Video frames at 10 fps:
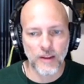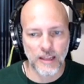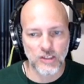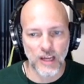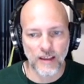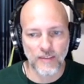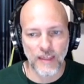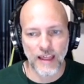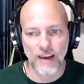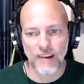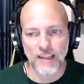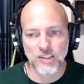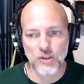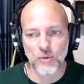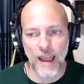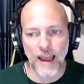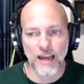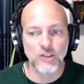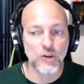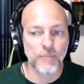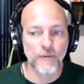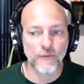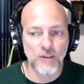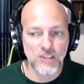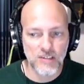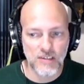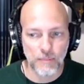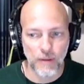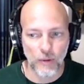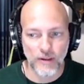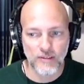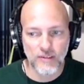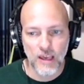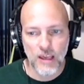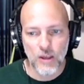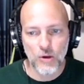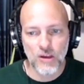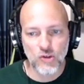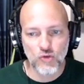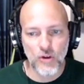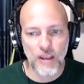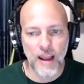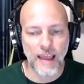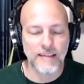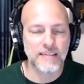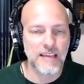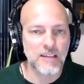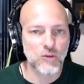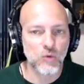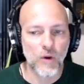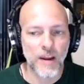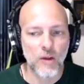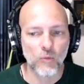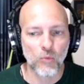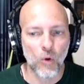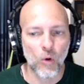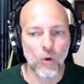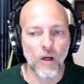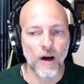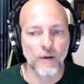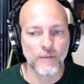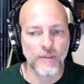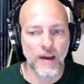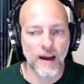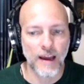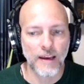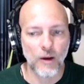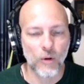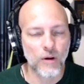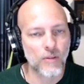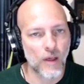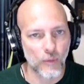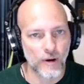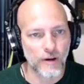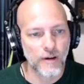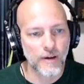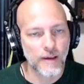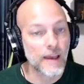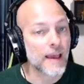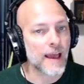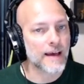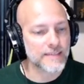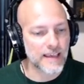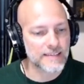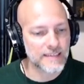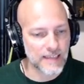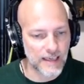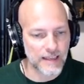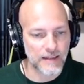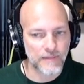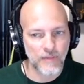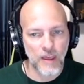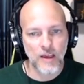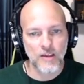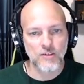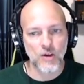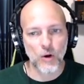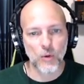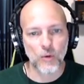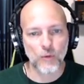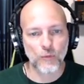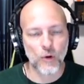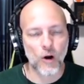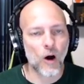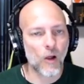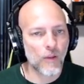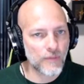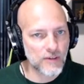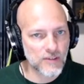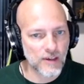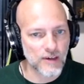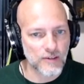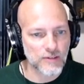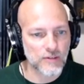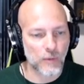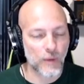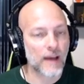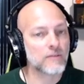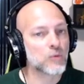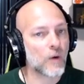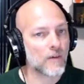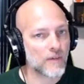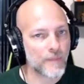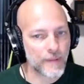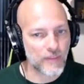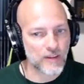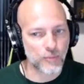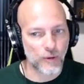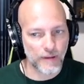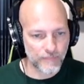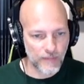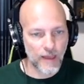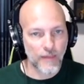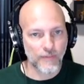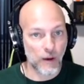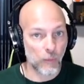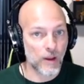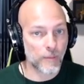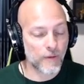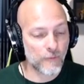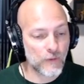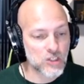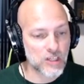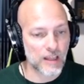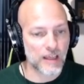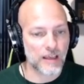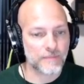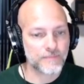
check that lets you add your proficiency bonus, you can treat a d20 roll of 9 or lower as a 10. So for all of the skills, and we have 12 of them at this point, that we are proficient in,